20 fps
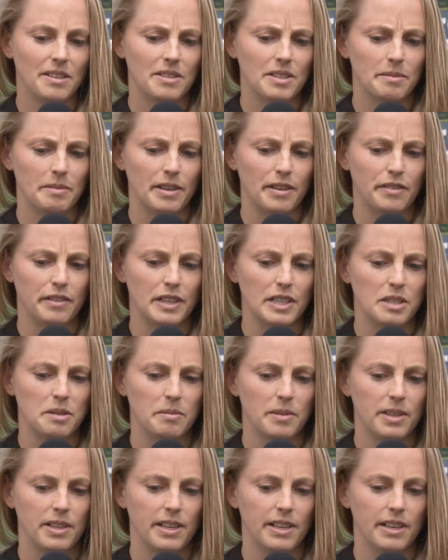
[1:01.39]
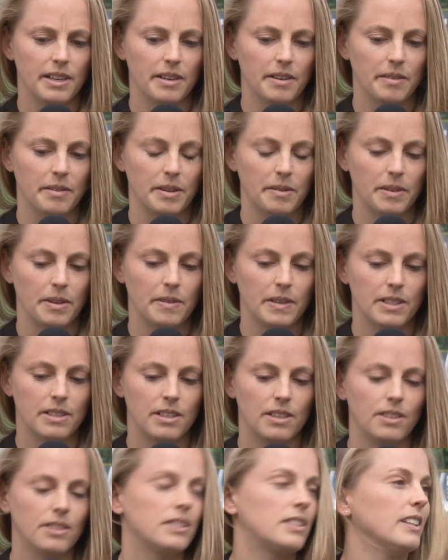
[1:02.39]
it was my freshman year when we went
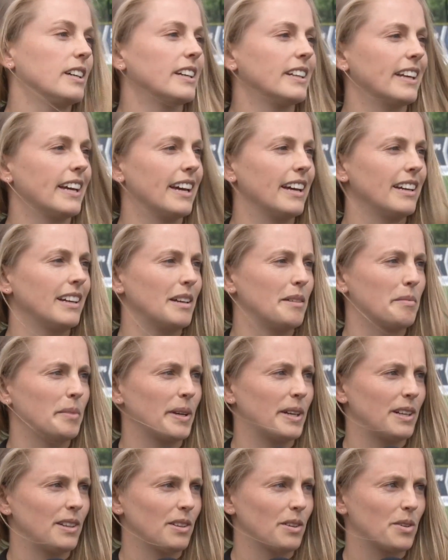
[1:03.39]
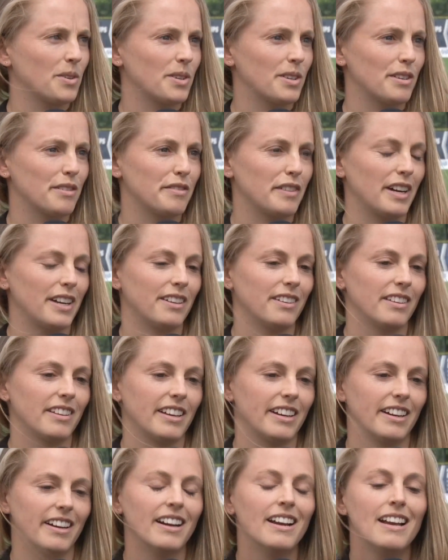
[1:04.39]
to UCLA and played in the quarterfinal
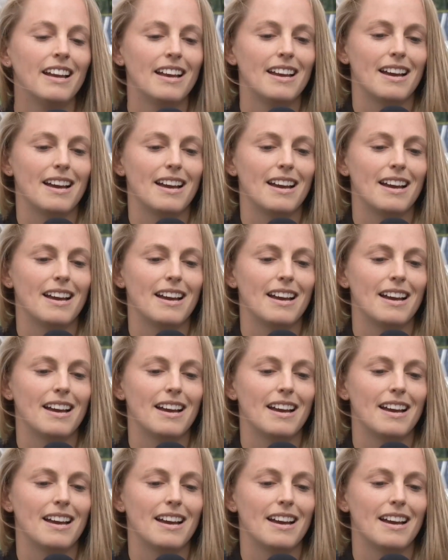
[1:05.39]
there.